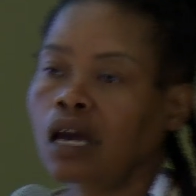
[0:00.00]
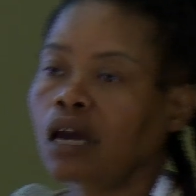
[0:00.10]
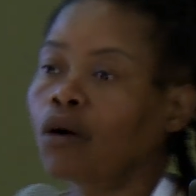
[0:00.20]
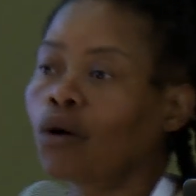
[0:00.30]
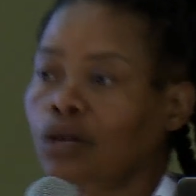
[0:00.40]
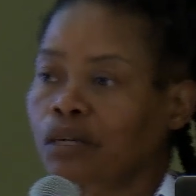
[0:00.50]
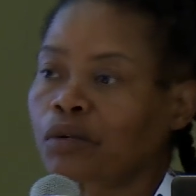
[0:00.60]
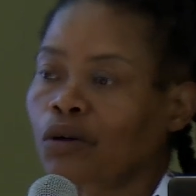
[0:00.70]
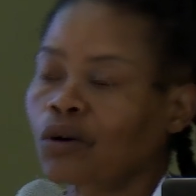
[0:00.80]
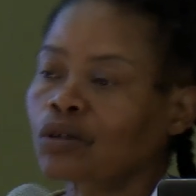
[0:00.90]
only
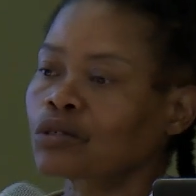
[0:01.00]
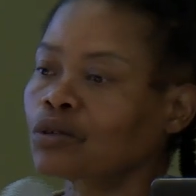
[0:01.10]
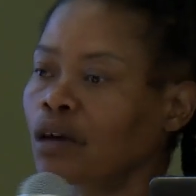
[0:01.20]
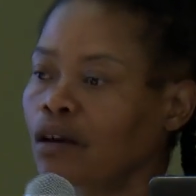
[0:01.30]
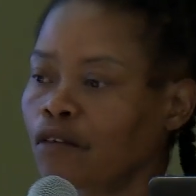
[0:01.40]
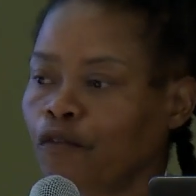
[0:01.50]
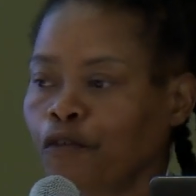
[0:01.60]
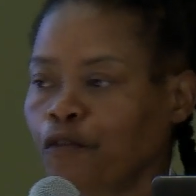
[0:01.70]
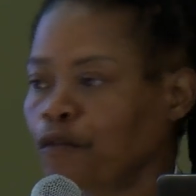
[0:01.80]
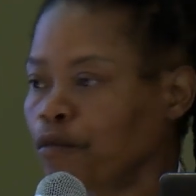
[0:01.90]
because you have,
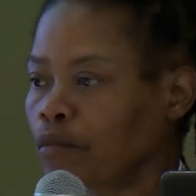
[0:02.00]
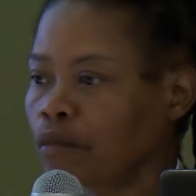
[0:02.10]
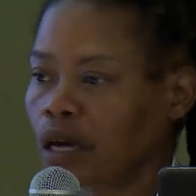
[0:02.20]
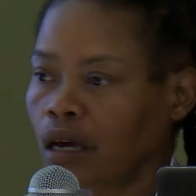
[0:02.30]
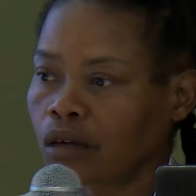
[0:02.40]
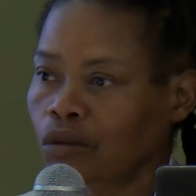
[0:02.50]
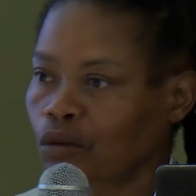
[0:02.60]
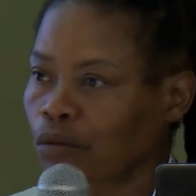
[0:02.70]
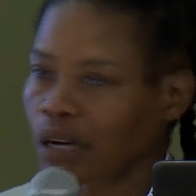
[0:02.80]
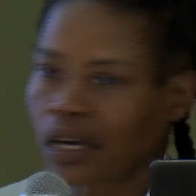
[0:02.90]

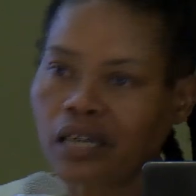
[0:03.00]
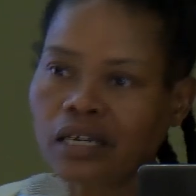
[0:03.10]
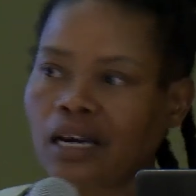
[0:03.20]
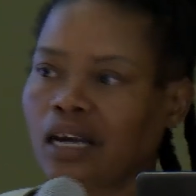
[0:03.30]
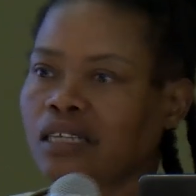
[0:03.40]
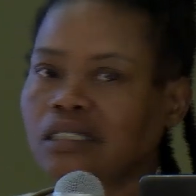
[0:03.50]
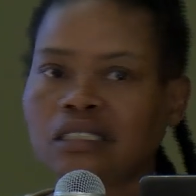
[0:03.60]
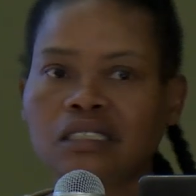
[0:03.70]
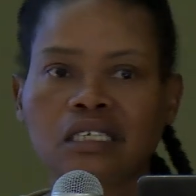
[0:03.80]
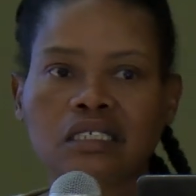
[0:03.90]
mechanical
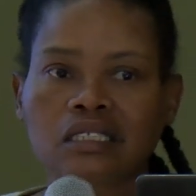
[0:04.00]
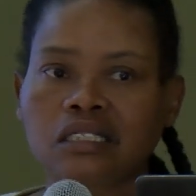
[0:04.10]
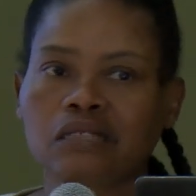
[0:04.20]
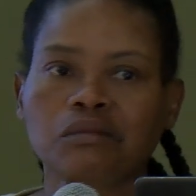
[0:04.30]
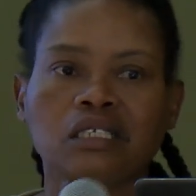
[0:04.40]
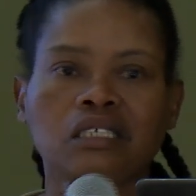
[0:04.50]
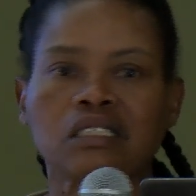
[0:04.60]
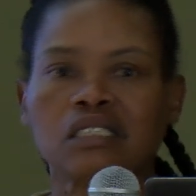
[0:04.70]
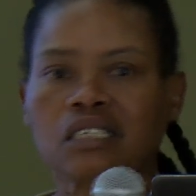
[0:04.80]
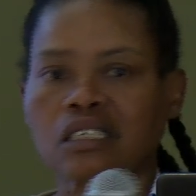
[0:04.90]
engineers, systems
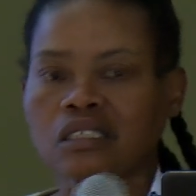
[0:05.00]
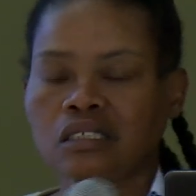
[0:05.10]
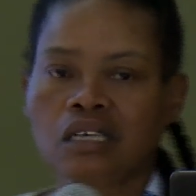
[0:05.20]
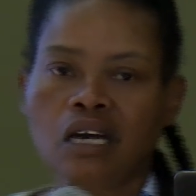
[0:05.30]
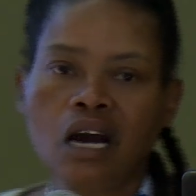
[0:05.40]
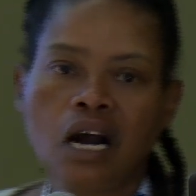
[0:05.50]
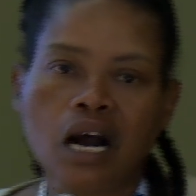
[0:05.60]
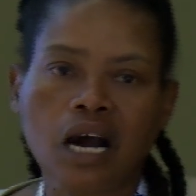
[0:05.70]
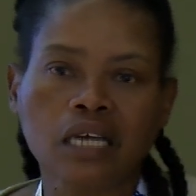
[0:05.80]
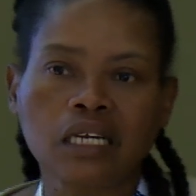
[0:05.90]
engineers,
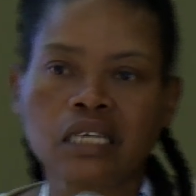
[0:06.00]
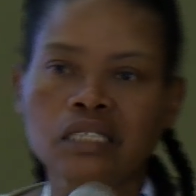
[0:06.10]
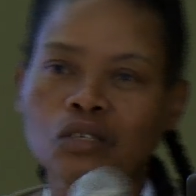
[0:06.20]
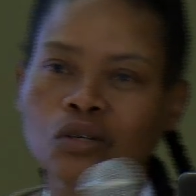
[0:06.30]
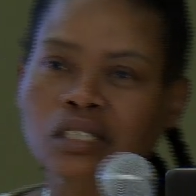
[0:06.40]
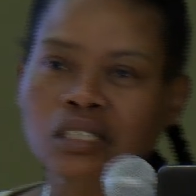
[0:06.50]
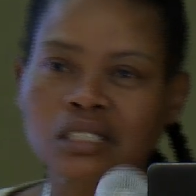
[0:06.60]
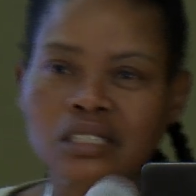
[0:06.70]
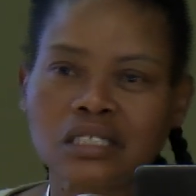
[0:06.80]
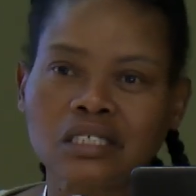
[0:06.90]

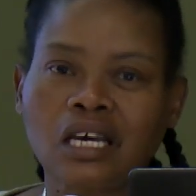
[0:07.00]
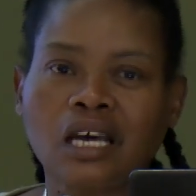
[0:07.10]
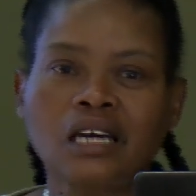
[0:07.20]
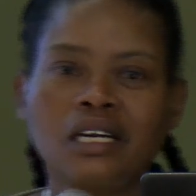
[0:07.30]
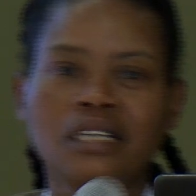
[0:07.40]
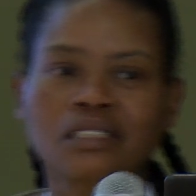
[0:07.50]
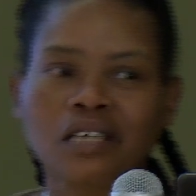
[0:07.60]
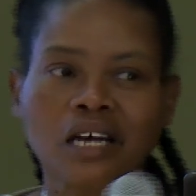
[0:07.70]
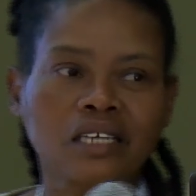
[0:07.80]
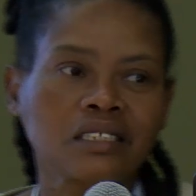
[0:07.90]
electronics,
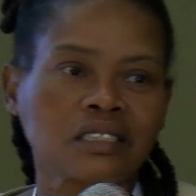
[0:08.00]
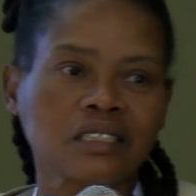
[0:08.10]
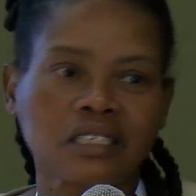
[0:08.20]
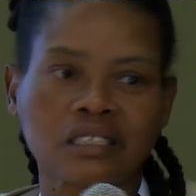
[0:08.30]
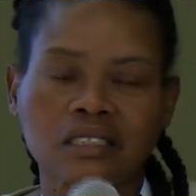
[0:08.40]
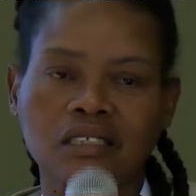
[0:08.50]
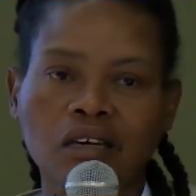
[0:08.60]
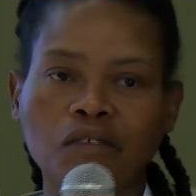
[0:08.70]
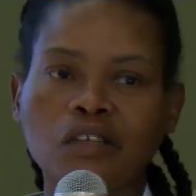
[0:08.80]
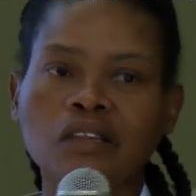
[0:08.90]
electrical engineers,
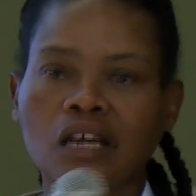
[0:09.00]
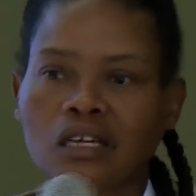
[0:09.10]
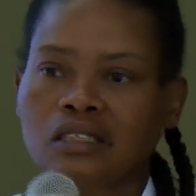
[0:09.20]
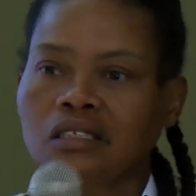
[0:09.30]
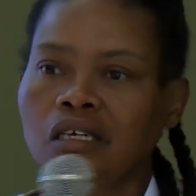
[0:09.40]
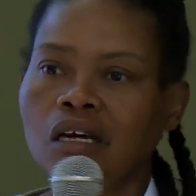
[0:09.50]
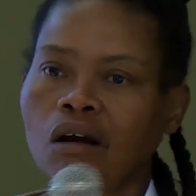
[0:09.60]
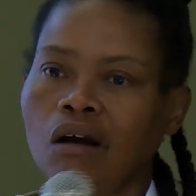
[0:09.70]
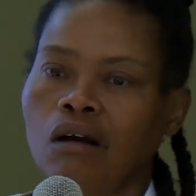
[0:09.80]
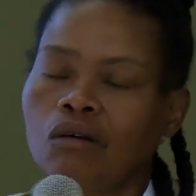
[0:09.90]
having that,
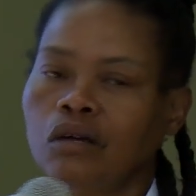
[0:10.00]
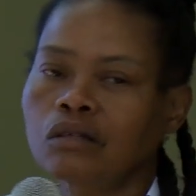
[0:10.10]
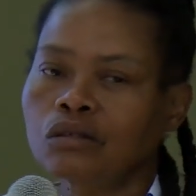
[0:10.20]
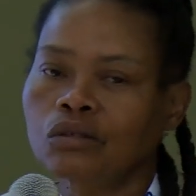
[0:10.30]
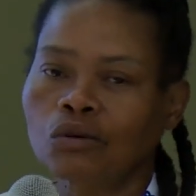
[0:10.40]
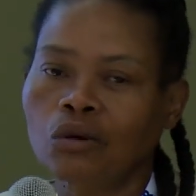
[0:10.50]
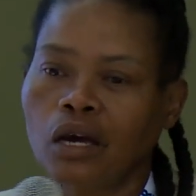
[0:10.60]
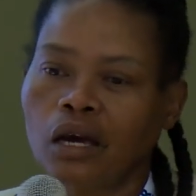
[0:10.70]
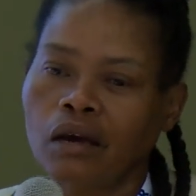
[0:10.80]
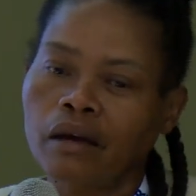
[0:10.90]

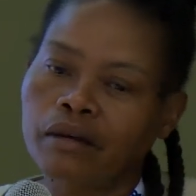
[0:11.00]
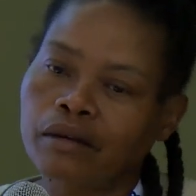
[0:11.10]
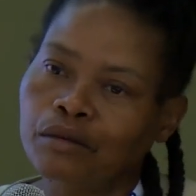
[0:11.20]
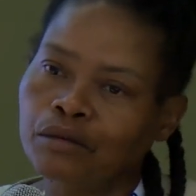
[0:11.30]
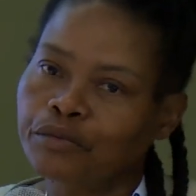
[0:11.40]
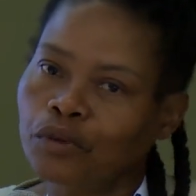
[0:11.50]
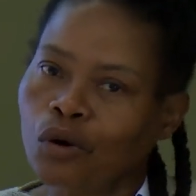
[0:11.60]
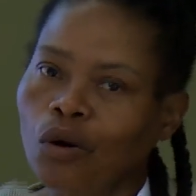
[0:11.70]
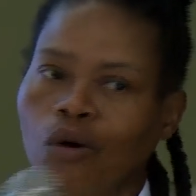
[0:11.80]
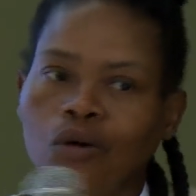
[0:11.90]
a
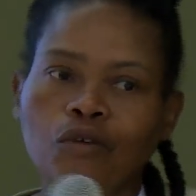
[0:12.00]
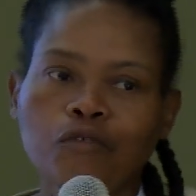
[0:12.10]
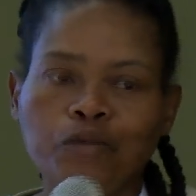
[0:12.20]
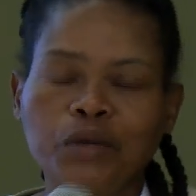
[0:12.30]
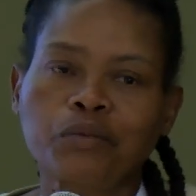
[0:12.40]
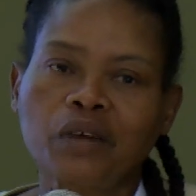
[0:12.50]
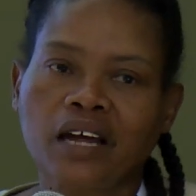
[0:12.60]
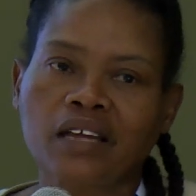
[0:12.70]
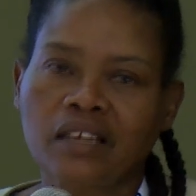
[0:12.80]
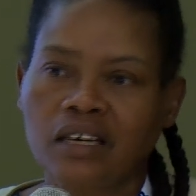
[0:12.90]
cohort of people
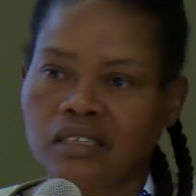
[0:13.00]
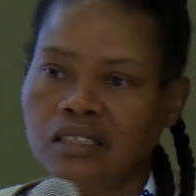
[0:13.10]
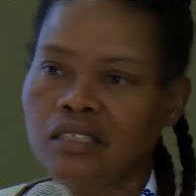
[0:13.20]
like that,